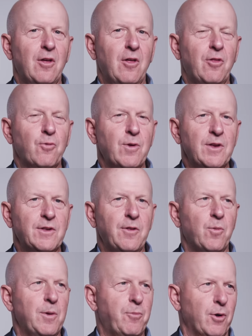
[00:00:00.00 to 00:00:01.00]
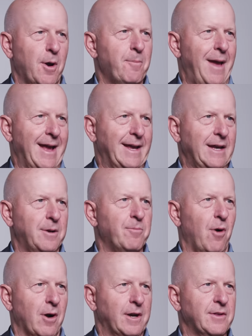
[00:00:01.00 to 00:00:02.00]
the reason that we put our banking and
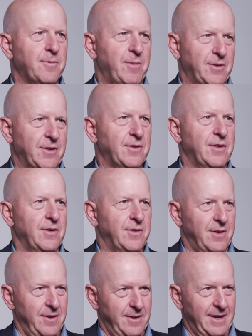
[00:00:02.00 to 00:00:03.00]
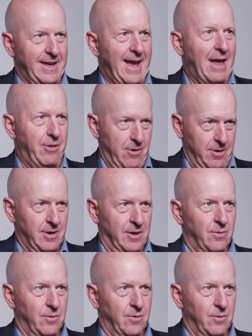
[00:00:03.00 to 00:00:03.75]
markets businesses together,